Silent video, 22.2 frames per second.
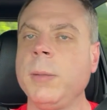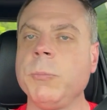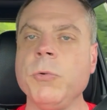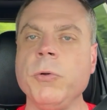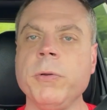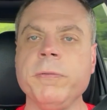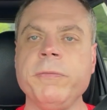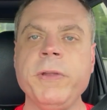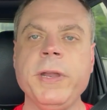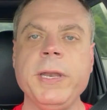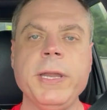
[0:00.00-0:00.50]

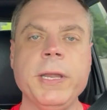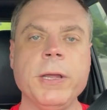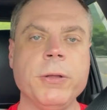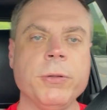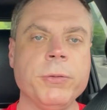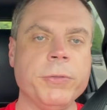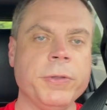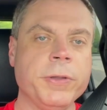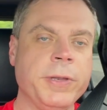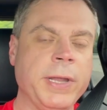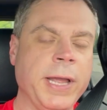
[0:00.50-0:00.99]
going to
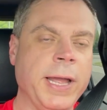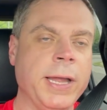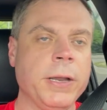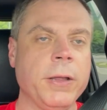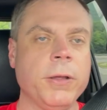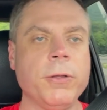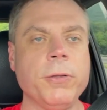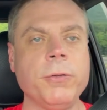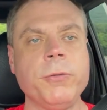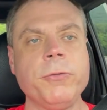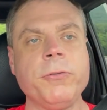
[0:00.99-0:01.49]
video the
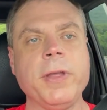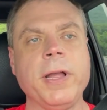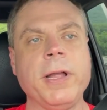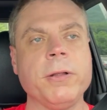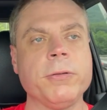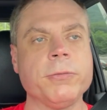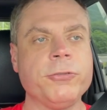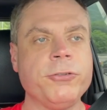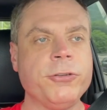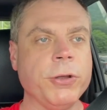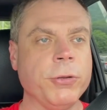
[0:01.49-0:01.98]
dynos.
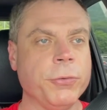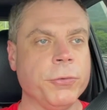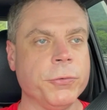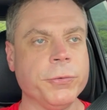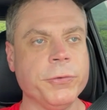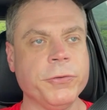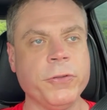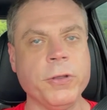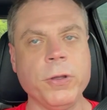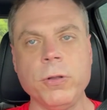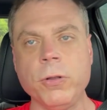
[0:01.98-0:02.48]
I'll show the
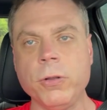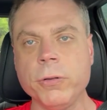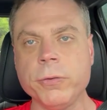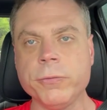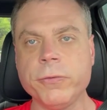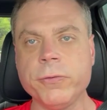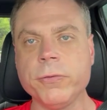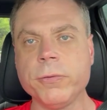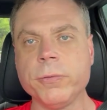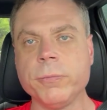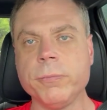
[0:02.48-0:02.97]

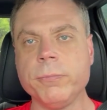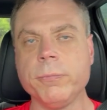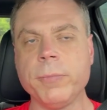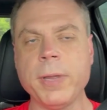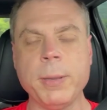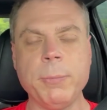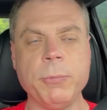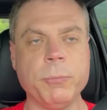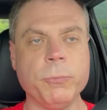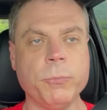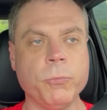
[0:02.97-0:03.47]
results,
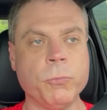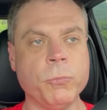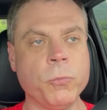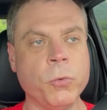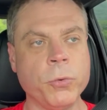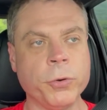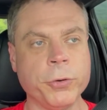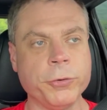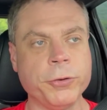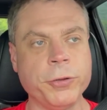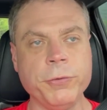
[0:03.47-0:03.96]
maybe
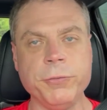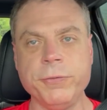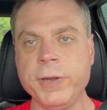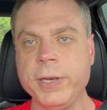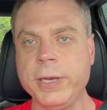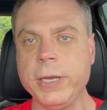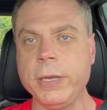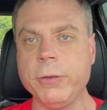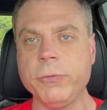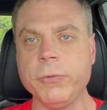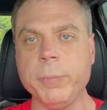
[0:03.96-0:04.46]
1 or 2
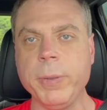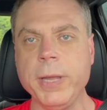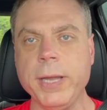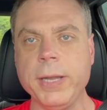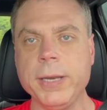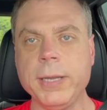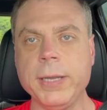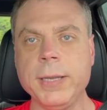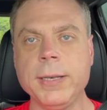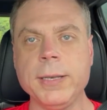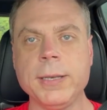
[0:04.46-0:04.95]
videos
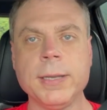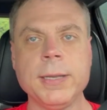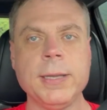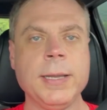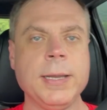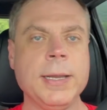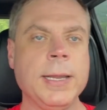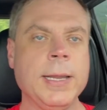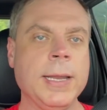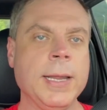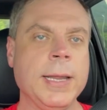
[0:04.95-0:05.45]
about it,
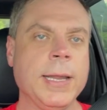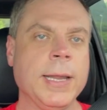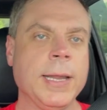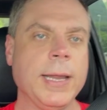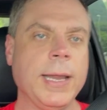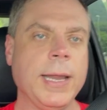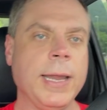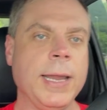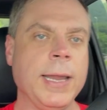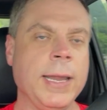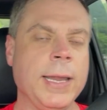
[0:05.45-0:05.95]

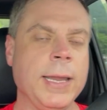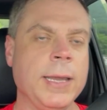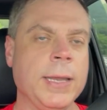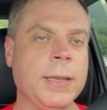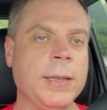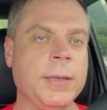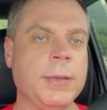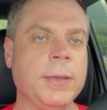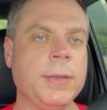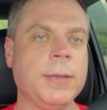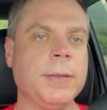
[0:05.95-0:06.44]

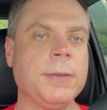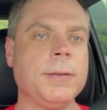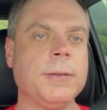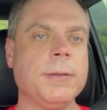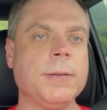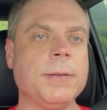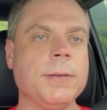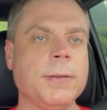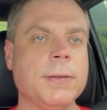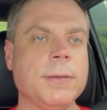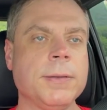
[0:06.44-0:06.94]
and
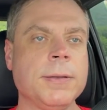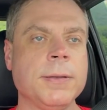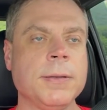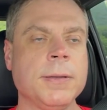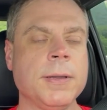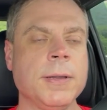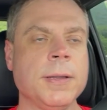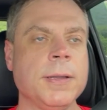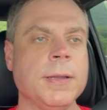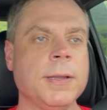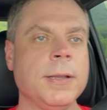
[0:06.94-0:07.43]

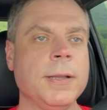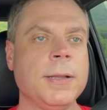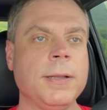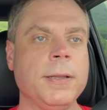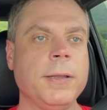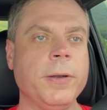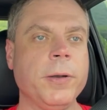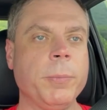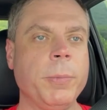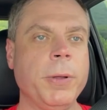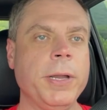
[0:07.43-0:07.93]

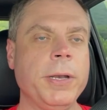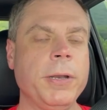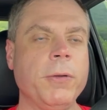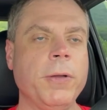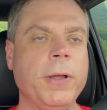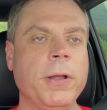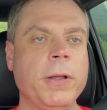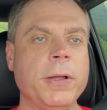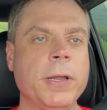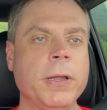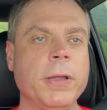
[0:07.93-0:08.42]
let everybody know
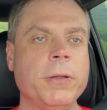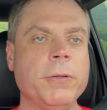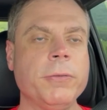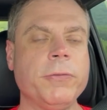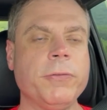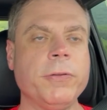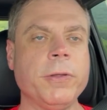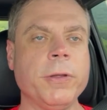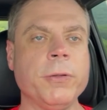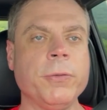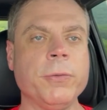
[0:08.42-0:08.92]
how it
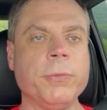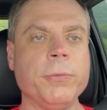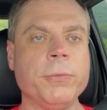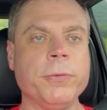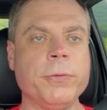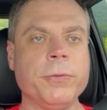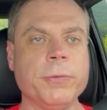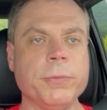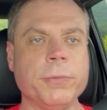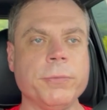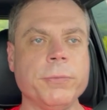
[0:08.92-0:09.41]
goes. So
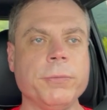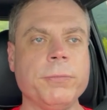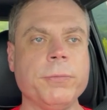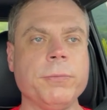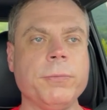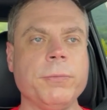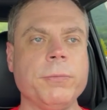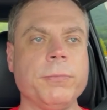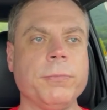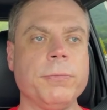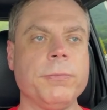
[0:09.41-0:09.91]

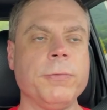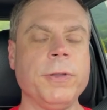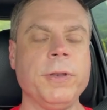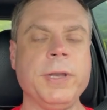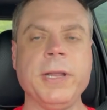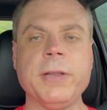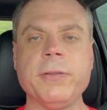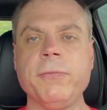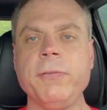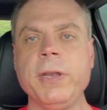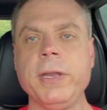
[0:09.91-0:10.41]
the
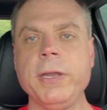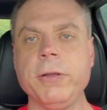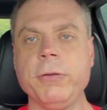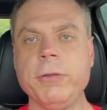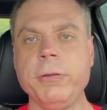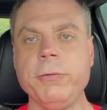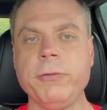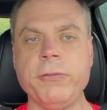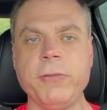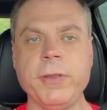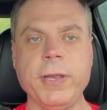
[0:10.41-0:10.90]
next video
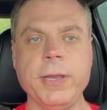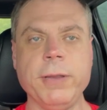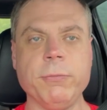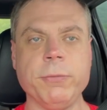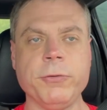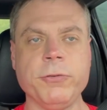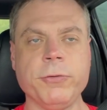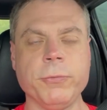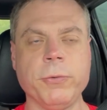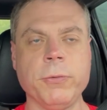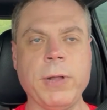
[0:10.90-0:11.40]
you see,
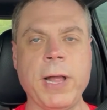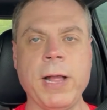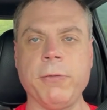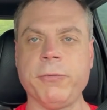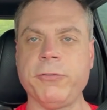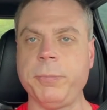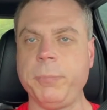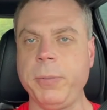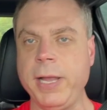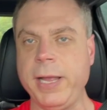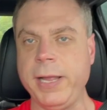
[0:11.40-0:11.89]
which I'll
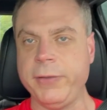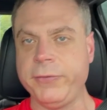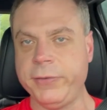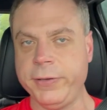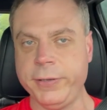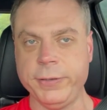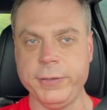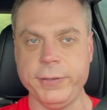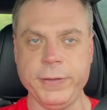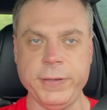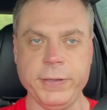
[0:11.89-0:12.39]
splice
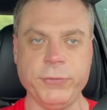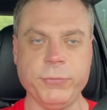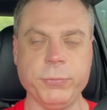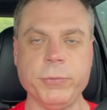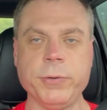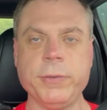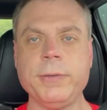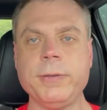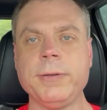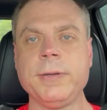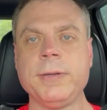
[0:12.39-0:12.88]
into this
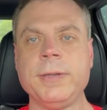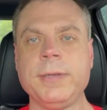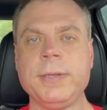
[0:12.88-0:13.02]
one,